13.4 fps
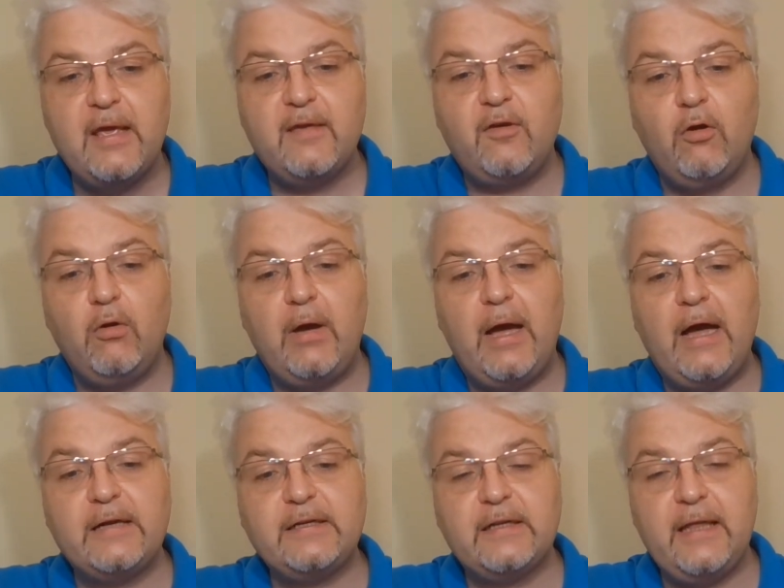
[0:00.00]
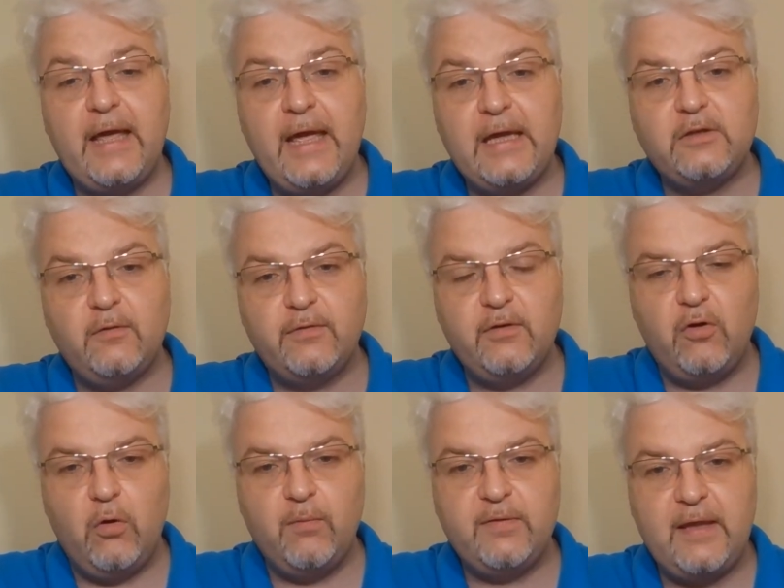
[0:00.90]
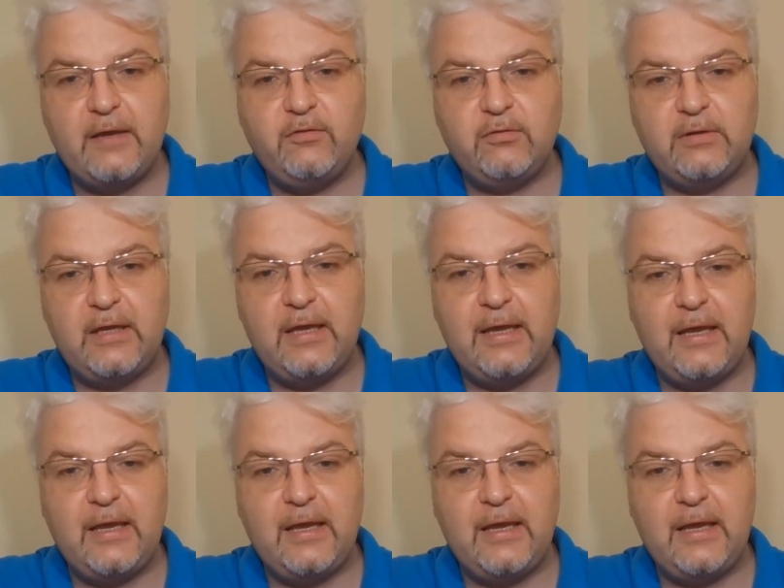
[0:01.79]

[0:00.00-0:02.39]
So Article 8 of the Rome Statute